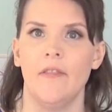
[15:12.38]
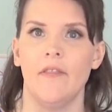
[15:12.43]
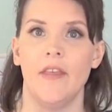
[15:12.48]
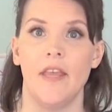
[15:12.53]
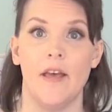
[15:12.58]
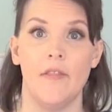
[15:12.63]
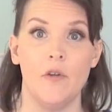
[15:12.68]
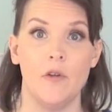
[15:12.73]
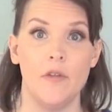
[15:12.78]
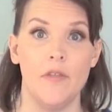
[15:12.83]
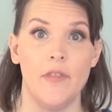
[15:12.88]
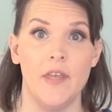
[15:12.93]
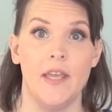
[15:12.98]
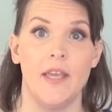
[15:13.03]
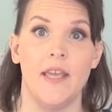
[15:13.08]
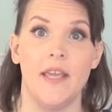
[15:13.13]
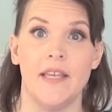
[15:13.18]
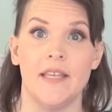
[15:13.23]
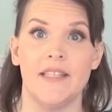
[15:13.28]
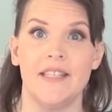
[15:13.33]
The other
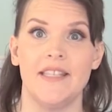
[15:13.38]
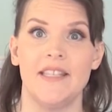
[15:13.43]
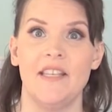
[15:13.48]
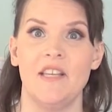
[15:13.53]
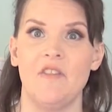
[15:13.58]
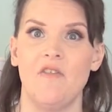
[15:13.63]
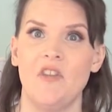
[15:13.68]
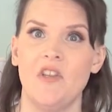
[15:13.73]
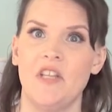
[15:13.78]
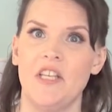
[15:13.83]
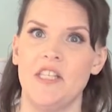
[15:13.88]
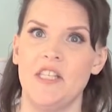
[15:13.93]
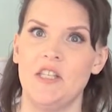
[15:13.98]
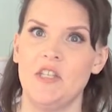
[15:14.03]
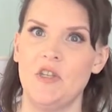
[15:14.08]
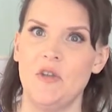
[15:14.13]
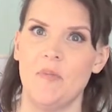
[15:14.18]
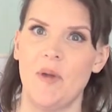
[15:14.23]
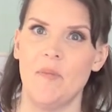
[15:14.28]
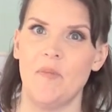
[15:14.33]
thing is, if you listen
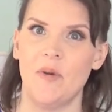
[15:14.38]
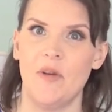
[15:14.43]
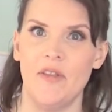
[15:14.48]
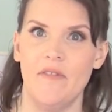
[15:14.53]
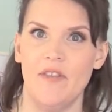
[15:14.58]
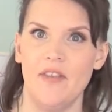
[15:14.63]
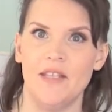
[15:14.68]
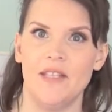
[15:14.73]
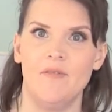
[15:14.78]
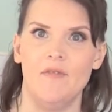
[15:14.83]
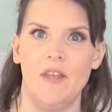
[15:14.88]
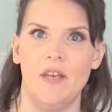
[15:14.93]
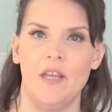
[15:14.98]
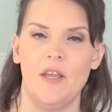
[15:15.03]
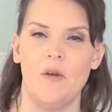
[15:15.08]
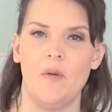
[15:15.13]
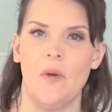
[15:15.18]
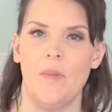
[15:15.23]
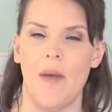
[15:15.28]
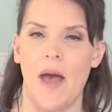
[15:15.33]
to my previous
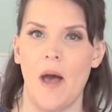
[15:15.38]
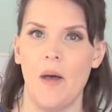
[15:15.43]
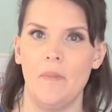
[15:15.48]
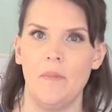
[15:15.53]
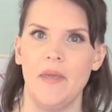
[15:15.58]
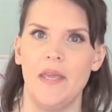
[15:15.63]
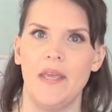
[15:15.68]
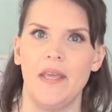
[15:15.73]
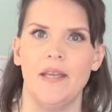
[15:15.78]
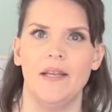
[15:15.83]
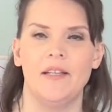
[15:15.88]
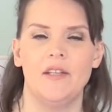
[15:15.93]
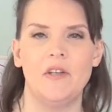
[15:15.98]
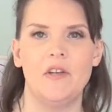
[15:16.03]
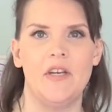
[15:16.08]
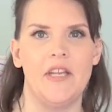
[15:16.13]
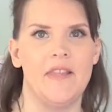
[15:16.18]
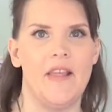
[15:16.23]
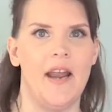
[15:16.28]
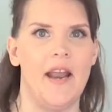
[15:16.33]
video about me
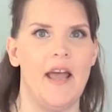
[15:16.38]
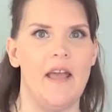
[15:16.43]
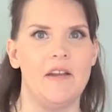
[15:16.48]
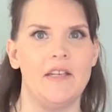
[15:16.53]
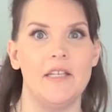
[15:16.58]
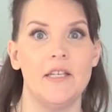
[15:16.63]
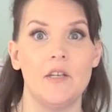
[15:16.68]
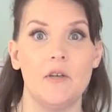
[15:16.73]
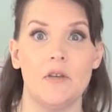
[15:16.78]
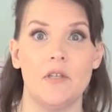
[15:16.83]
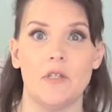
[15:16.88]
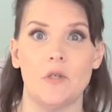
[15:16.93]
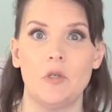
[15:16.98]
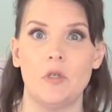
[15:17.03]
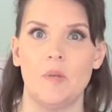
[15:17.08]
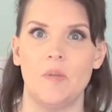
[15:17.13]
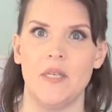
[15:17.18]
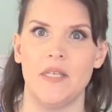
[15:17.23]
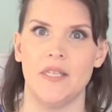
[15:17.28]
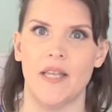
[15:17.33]
learning that I did go to school
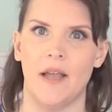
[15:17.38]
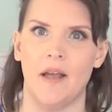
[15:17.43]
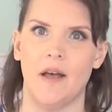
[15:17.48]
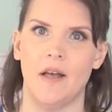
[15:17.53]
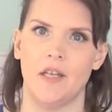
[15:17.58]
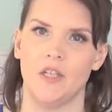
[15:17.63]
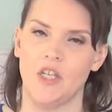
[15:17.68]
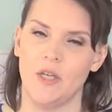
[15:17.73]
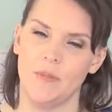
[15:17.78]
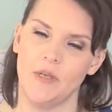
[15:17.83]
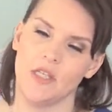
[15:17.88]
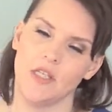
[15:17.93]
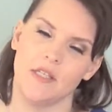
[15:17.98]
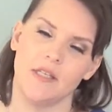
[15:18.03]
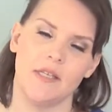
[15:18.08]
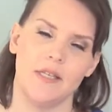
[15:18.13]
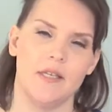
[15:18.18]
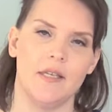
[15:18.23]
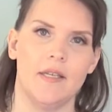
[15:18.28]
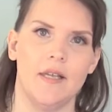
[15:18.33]
to be psychology, but
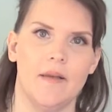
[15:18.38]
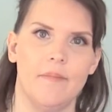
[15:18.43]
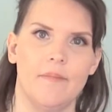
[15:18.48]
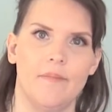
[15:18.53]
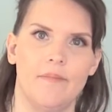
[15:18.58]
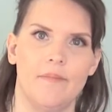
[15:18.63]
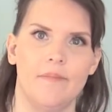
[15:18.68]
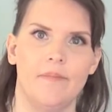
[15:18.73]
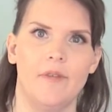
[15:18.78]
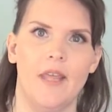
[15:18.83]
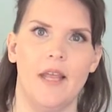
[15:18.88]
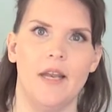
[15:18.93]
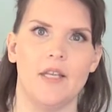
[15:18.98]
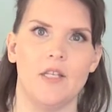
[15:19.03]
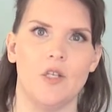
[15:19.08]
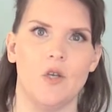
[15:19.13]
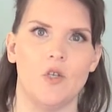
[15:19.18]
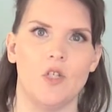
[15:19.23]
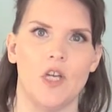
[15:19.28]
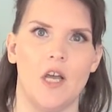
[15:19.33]
just ended up getting a
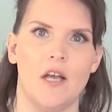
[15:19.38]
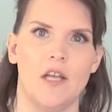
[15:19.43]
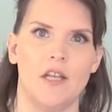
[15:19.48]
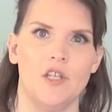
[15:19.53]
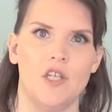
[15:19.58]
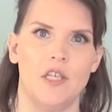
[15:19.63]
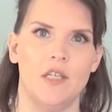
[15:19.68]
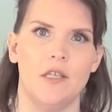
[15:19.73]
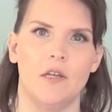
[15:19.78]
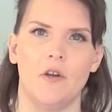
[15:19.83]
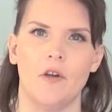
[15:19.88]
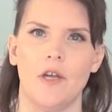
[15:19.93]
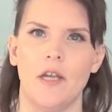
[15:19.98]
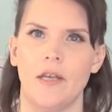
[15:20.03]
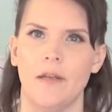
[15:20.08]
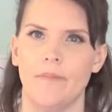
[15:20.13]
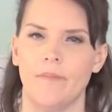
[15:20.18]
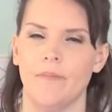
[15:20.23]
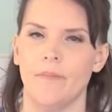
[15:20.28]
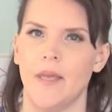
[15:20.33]
sociology
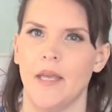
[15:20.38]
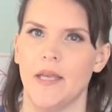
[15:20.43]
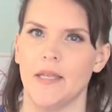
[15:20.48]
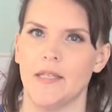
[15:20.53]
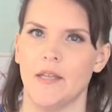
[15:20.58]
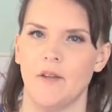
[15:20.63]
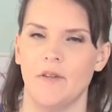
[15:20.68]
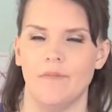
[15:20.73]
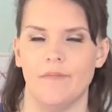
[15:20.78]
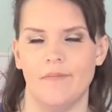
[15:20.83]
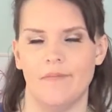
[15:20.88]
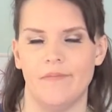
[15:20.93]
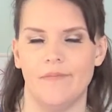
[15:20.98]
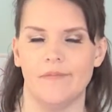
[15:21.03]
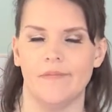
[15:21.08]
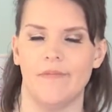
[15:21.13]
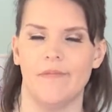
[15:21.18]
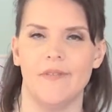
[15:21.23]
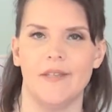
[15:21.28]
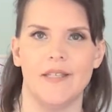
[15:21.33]
degree because I
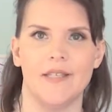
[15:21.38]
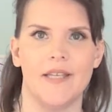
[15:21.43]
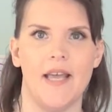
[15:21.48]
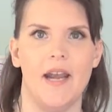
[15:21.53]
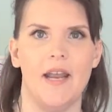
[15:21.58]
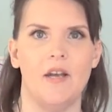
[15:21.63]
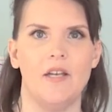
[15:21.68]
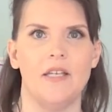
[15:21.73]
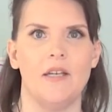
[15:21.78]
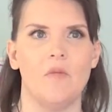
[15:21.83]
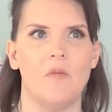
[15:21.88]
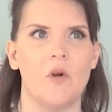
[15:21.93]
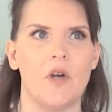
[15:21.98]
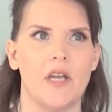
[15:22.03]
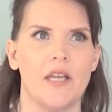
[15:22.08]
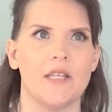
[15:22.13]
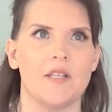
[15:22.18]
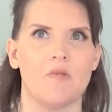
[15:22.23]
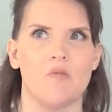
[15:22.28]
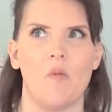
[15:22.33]
decided it didn't
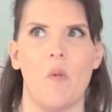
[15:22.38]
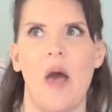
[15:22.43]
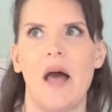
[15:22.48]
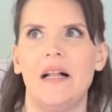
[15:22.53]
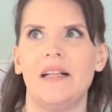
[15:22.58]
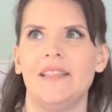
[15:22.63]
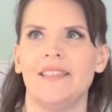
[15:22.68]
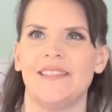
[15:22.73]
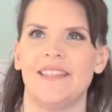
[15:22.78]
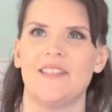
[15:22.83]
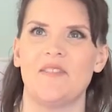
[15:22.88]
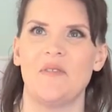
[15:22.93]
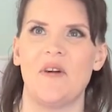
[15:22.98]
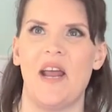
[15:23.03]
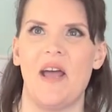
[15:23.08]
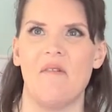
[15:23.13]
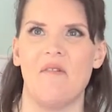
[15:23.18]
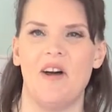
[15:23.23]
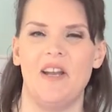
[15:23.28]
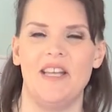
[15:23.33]
work as well as what
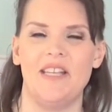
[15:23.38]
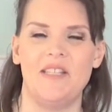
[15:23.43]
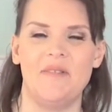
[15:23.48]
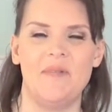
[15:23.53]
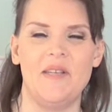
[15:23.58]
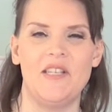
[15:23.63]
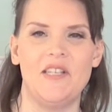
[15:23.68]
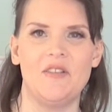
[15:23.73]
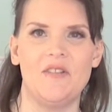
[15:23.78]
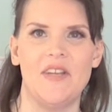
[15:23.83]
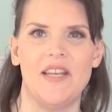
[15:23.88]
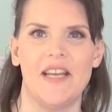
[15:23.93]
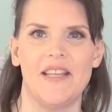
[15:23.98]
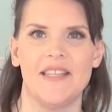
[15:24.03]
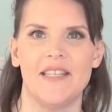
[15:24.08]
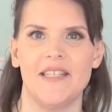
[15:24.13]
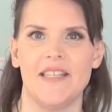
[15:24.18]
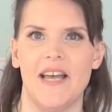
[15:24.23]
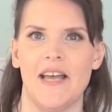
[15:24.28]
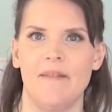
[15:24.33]
I wanted to be doing at
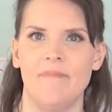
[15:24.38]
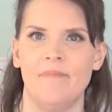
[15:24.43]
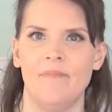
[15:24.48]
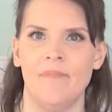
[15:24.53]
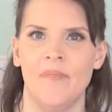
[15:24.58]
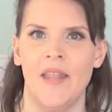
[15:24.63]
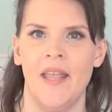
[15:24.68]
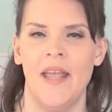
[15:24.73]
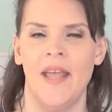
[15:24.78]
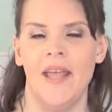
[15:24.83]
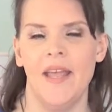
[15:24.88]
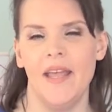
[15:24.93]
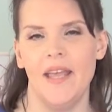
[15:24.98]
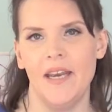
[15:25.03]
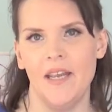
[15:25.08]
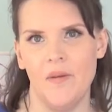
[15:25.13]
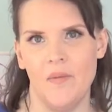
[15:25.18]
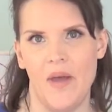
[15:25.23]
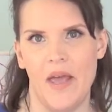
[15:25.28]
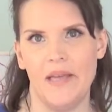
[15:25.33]
the time.
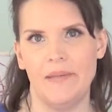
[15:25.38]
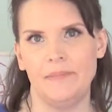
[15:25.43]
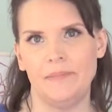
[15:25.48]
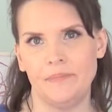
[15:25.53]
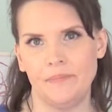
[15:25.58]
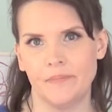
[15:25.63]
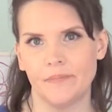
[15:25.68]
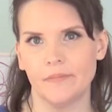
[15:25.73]
Anyway,